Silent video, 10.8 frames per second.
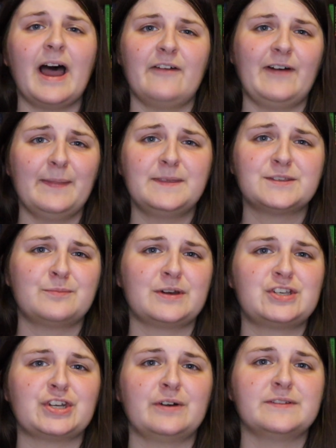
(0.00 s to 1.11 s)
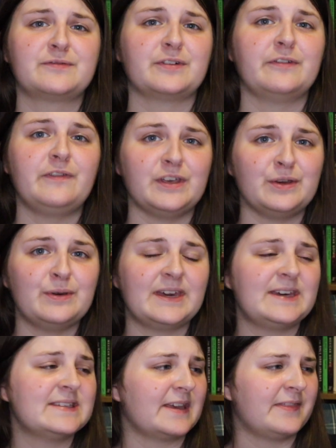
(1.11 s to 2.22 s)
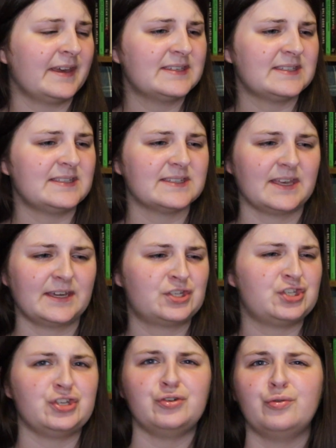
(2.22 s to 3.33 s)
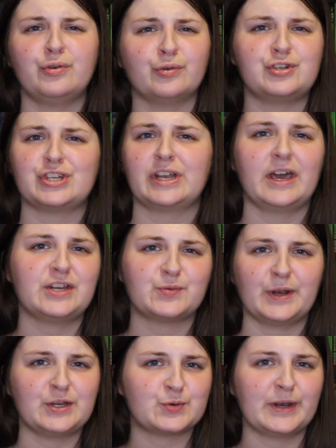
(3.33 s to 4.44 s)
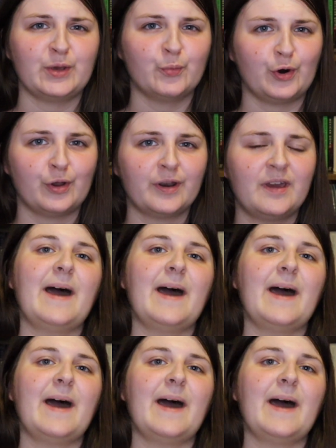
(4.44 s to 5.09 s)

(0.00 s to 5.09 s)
I've had this on my shelves for a few years, I think since like June or July 2021,